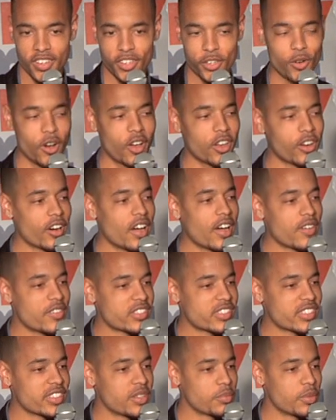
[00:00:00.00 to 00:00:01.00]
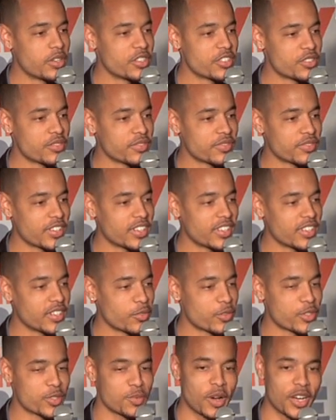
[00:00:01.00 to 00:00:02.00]
You all are obviously a bunch
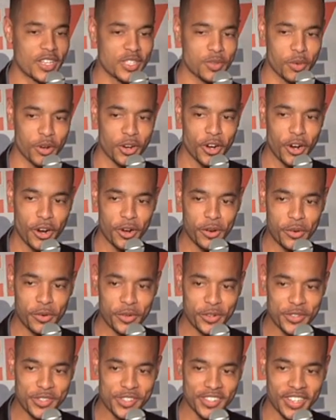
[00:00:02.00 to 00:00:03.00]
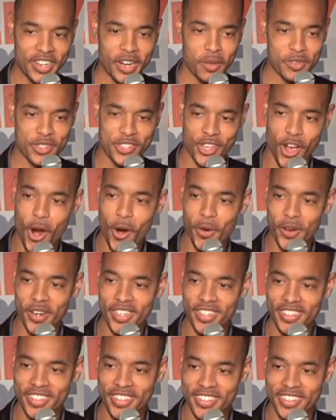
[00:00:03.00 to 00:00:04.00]
of responsible car owners, and I'm sorry.